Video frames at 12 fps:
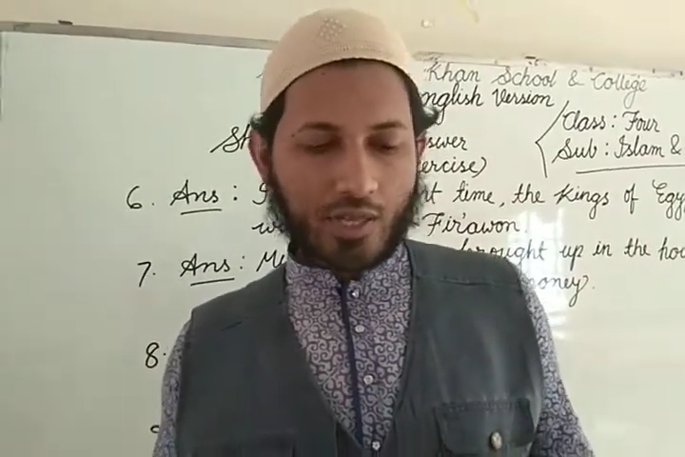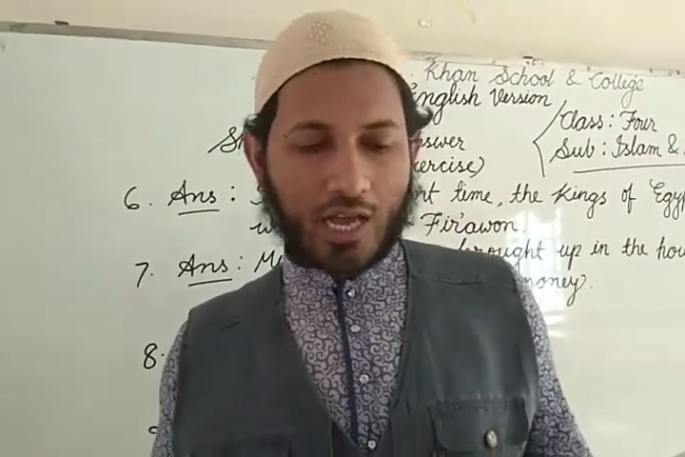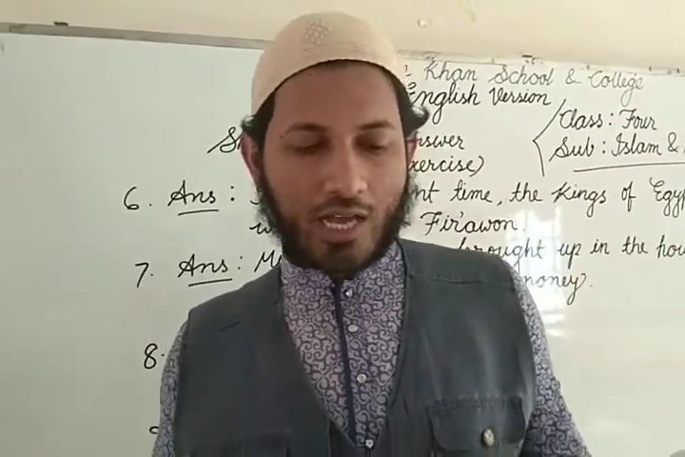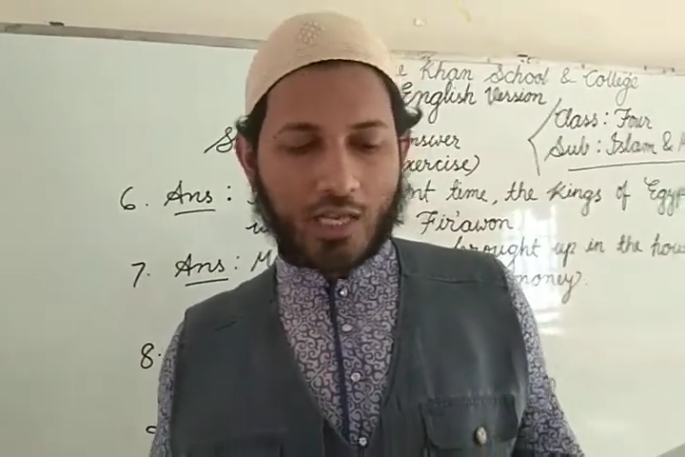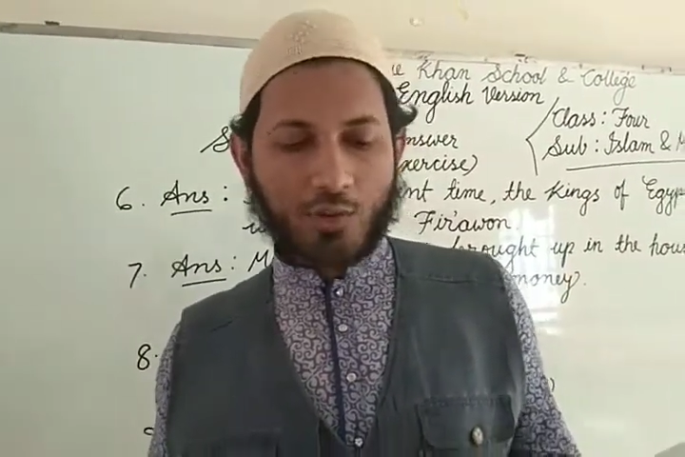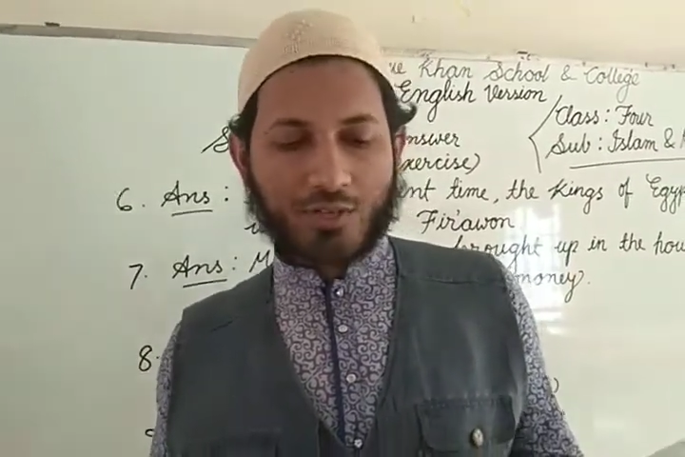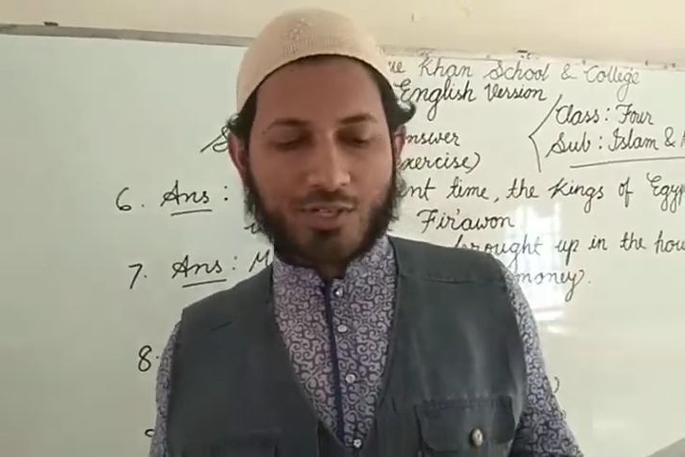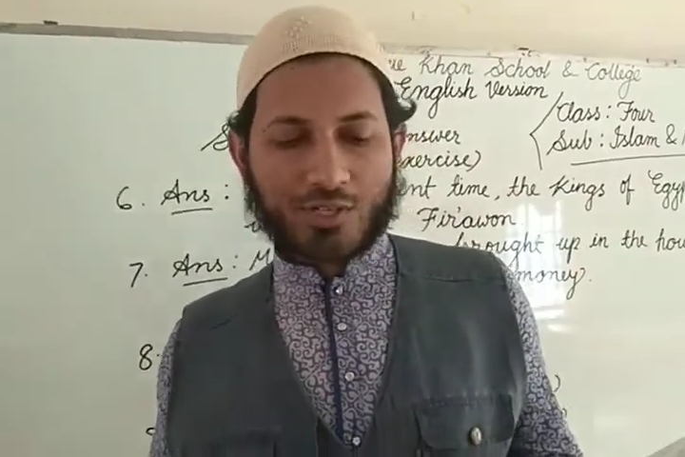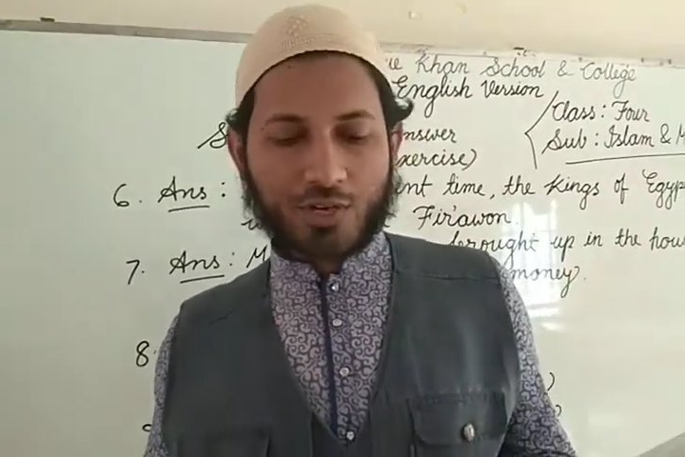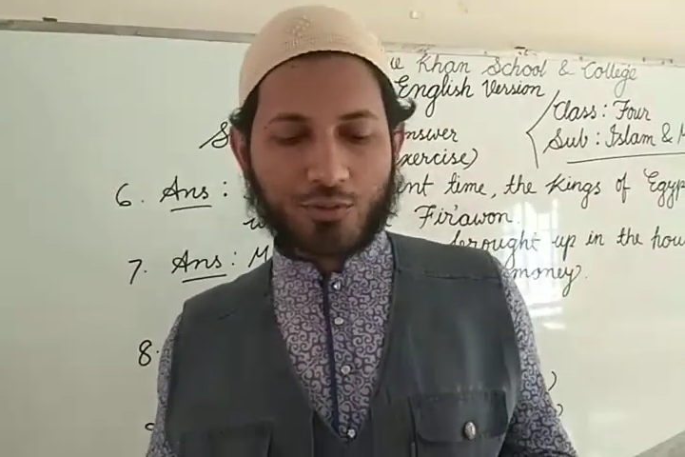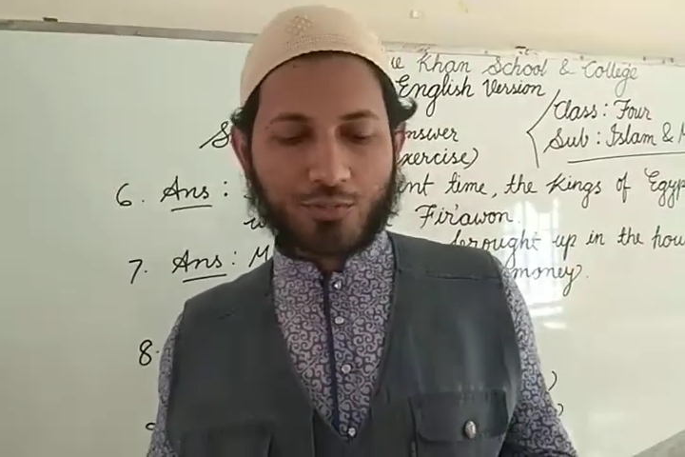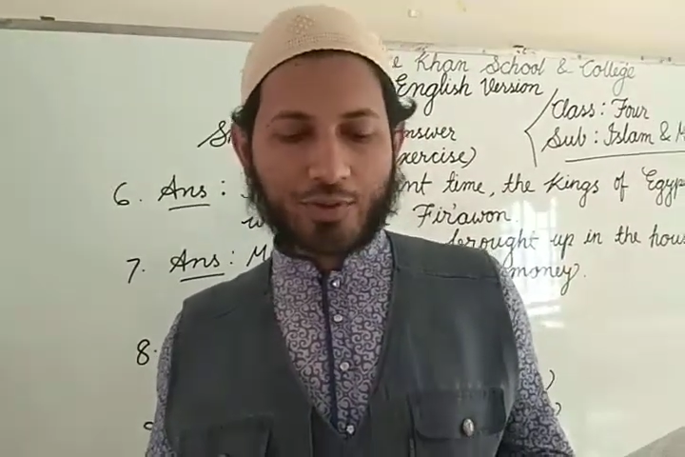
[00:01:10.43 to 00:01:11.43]
And he was
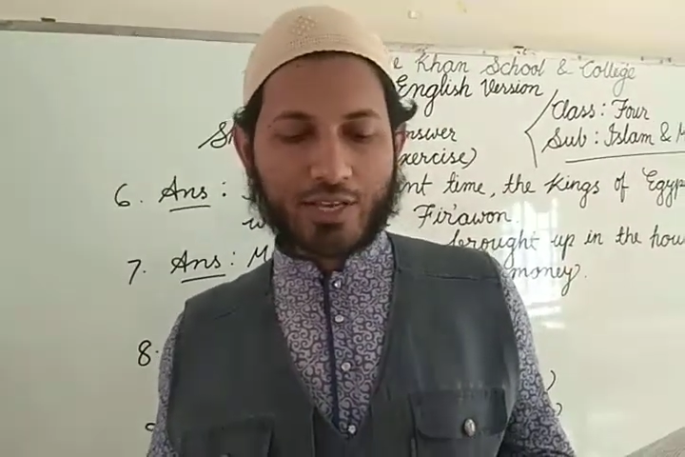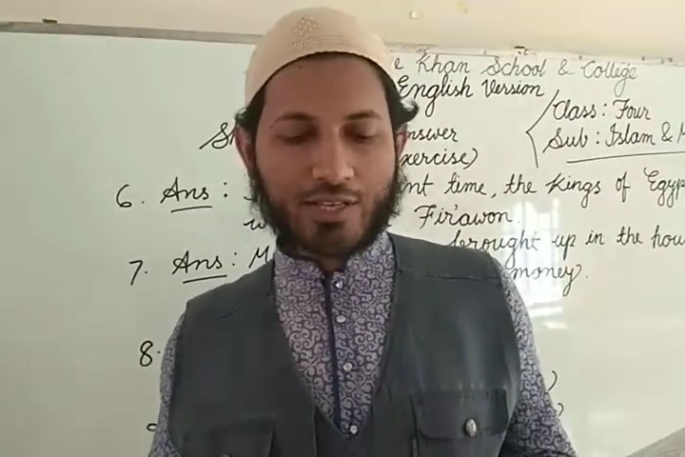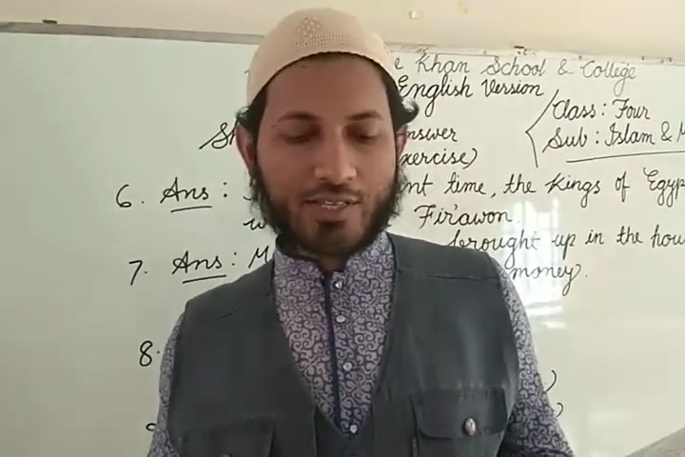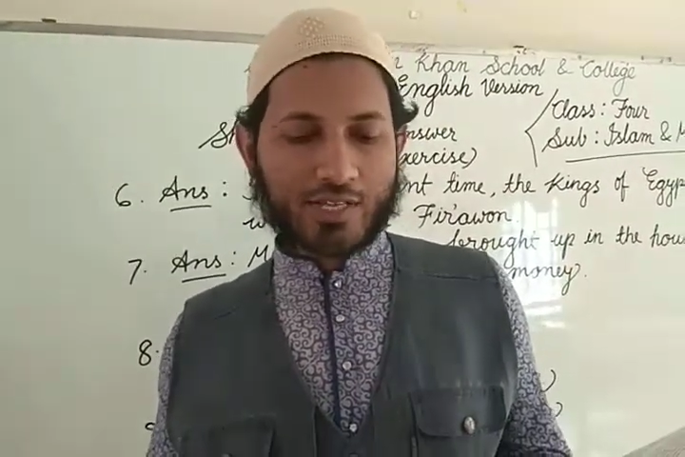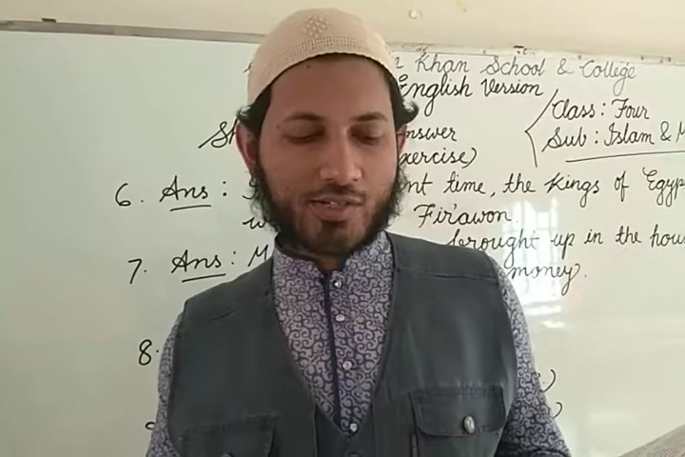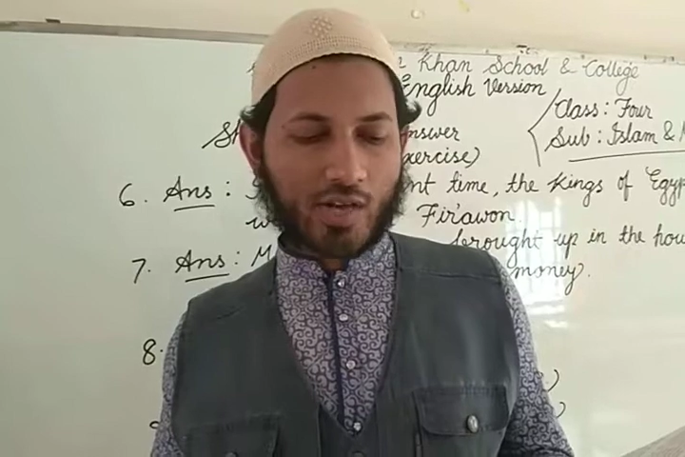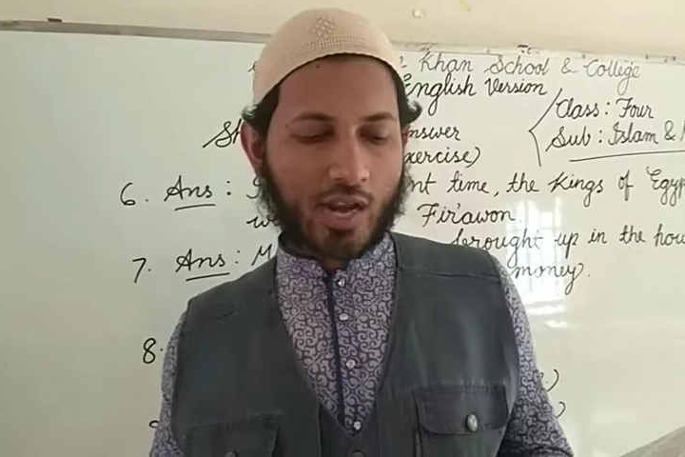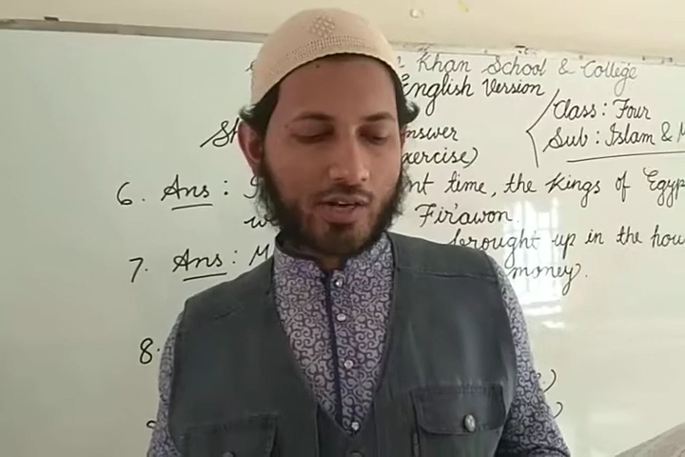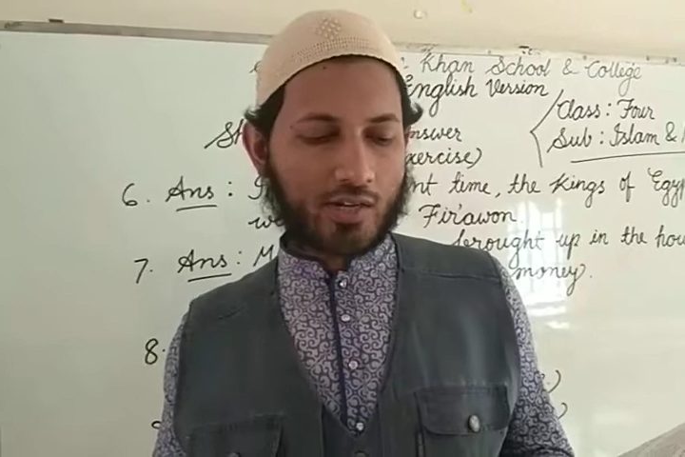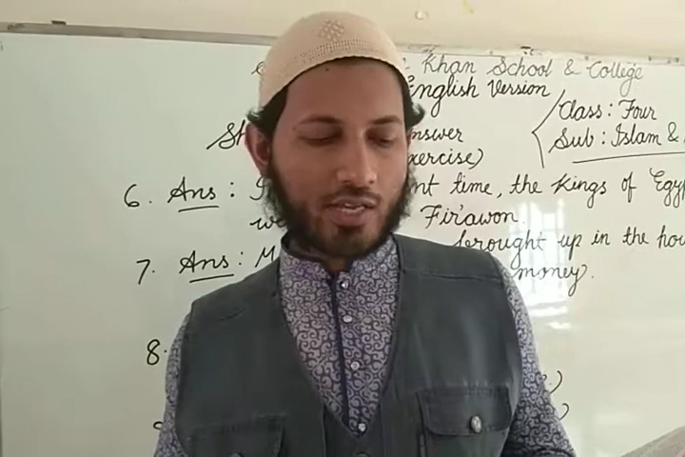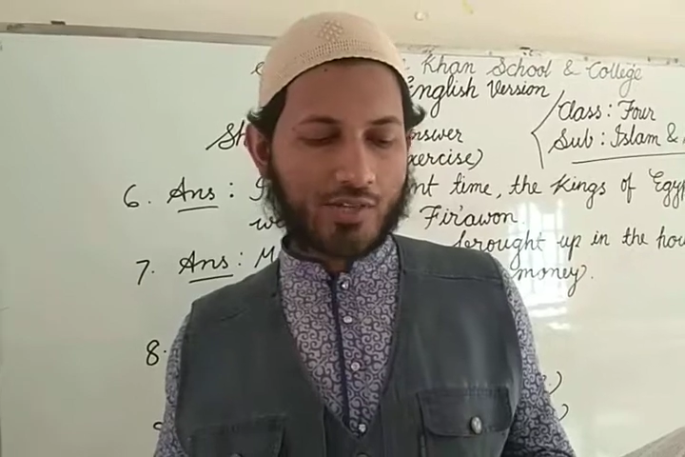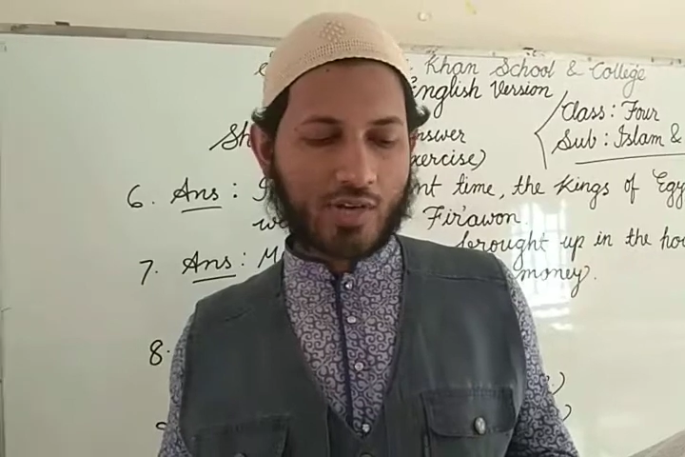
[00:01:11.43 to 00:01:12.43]
sent to preach the
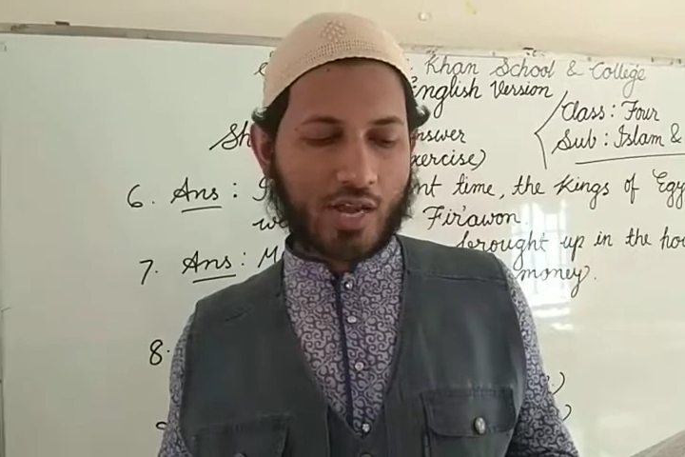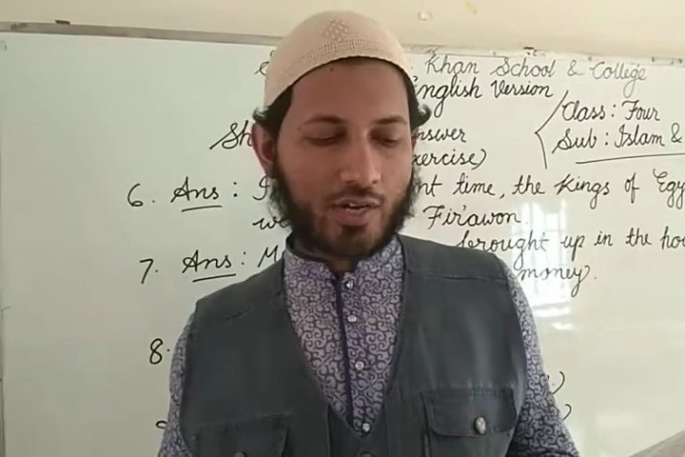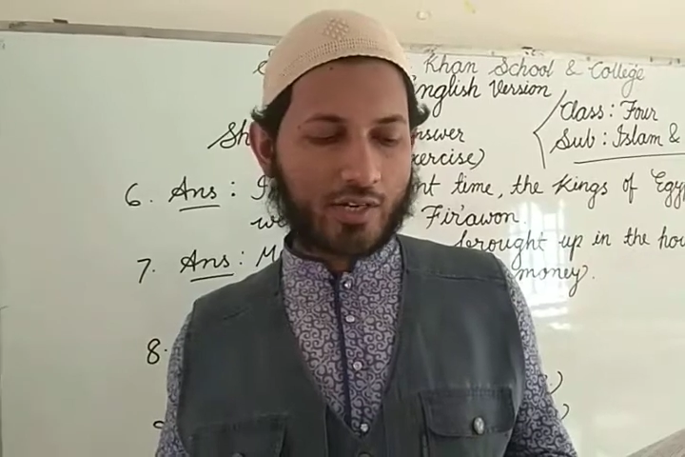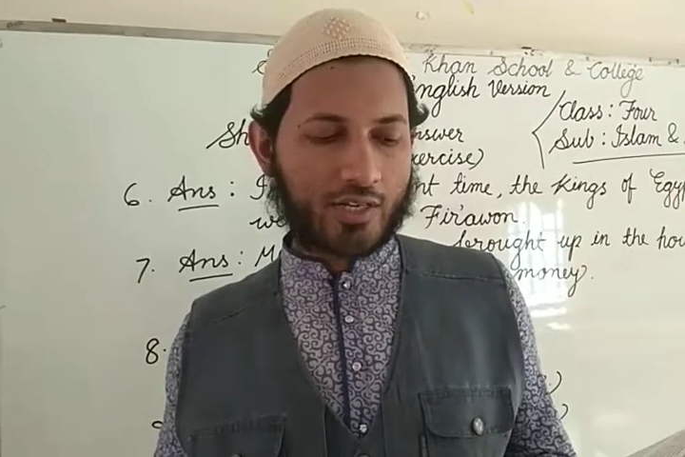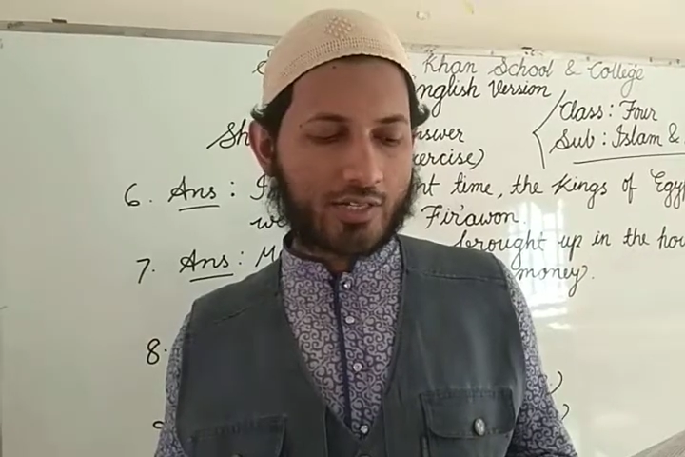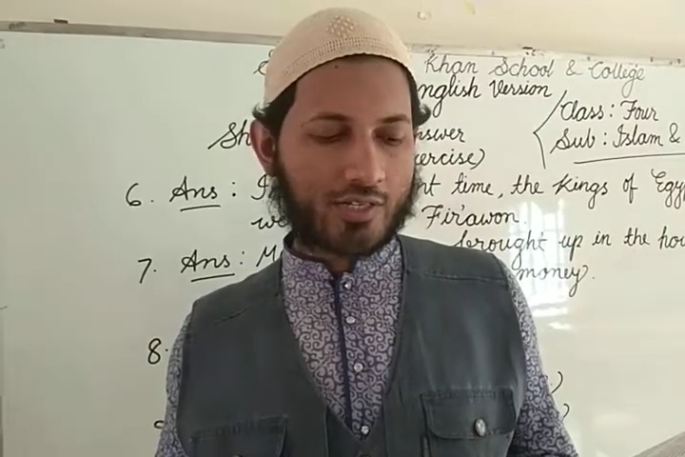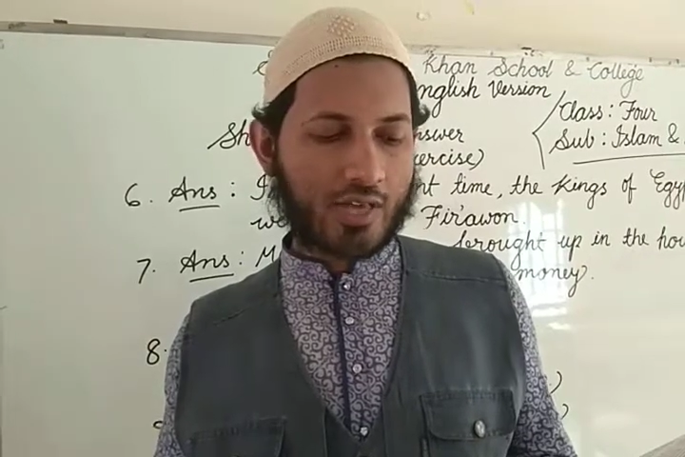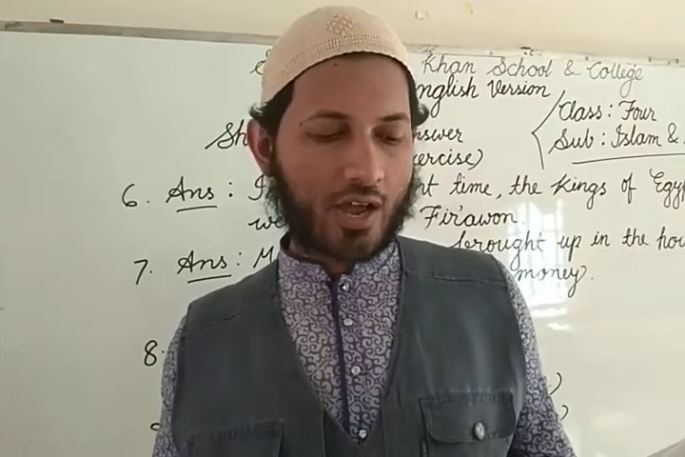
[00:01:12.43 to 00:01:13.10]
Israelites